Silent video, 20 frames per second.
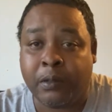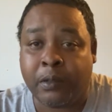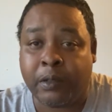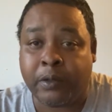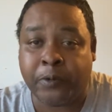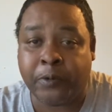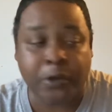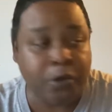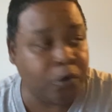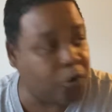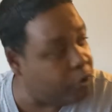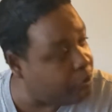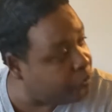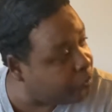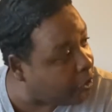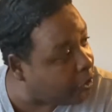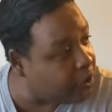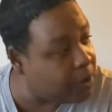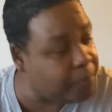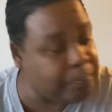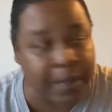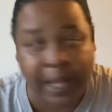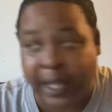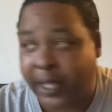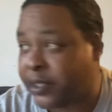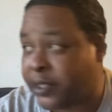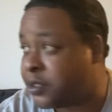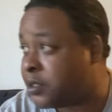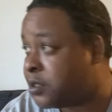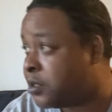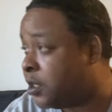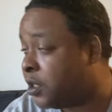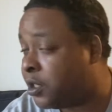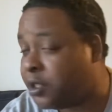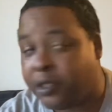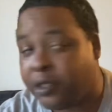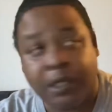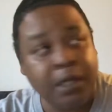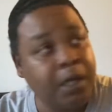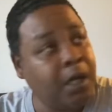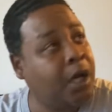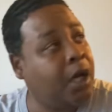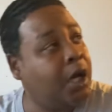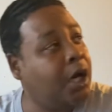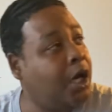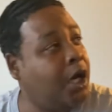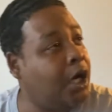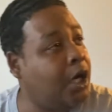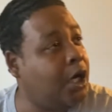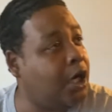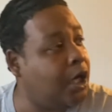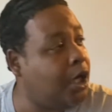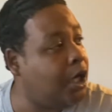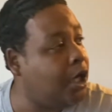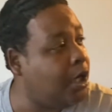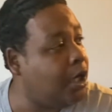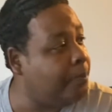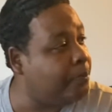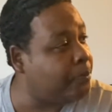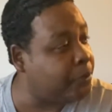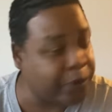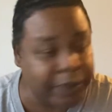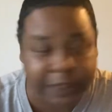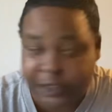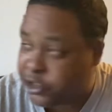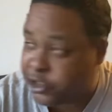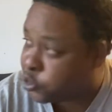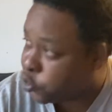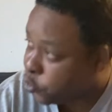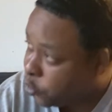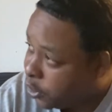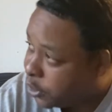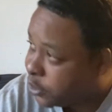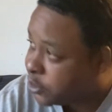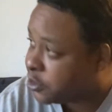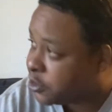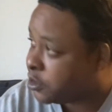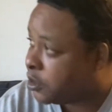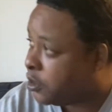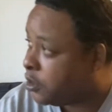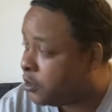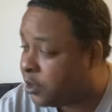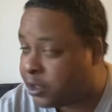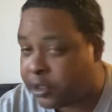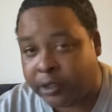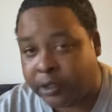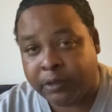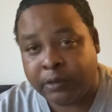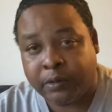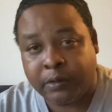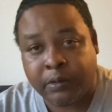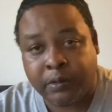We're going to go in 30 banks, nigga. Uh, um, branch trucks, nigga.